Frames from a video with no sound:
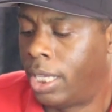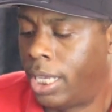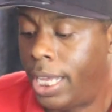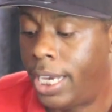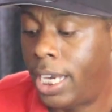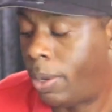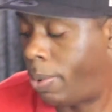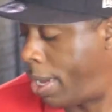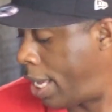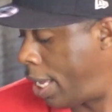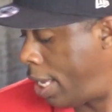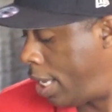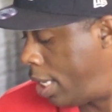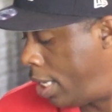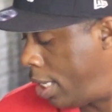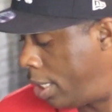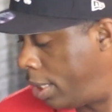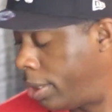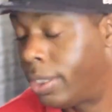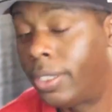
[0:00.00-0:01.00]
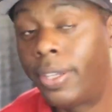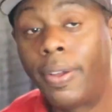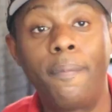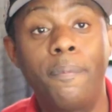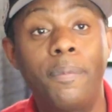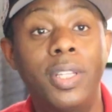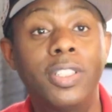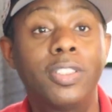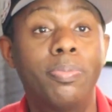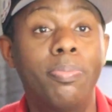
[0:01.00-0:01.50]
Anyway,
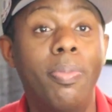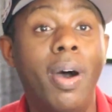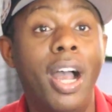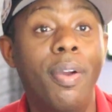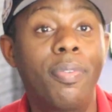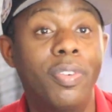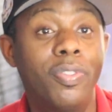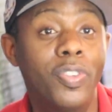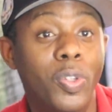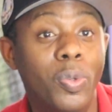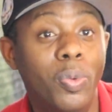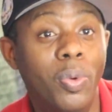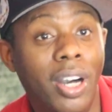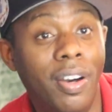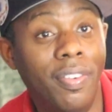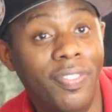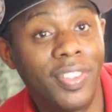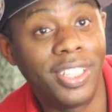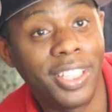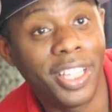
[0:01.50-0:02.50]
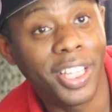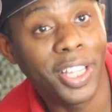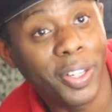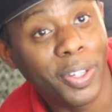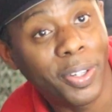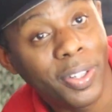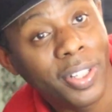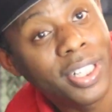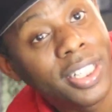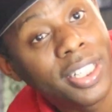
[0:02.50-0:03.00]
this is my review of the
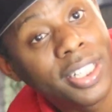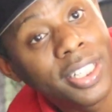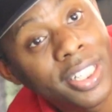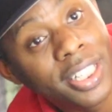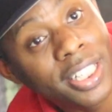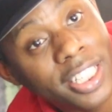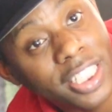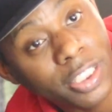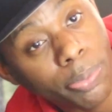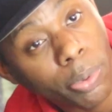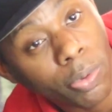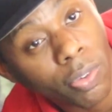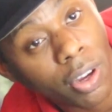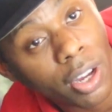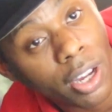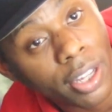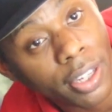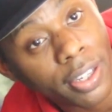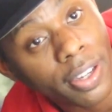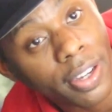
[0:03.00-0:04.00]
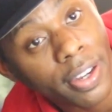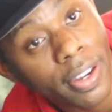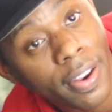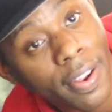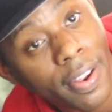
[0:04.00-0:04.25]
Dell Inspiron